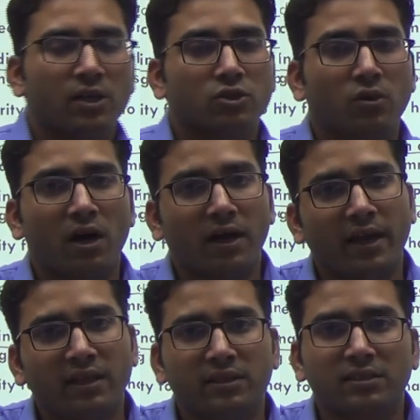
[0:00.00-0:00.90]
So
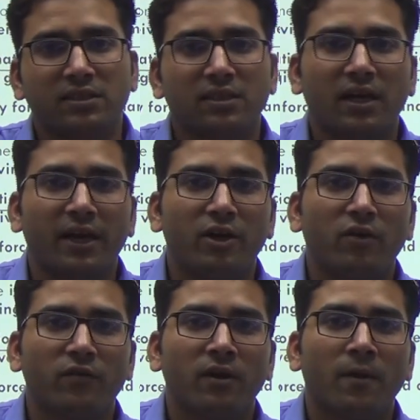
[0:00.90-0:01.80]
again, this is a kind
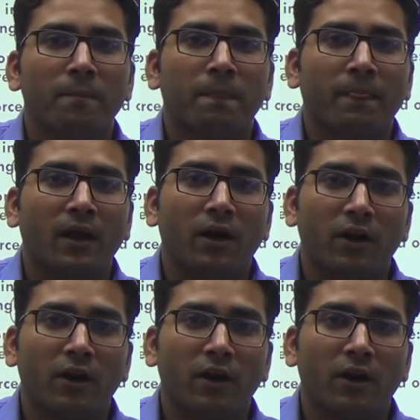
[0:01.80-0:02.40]
of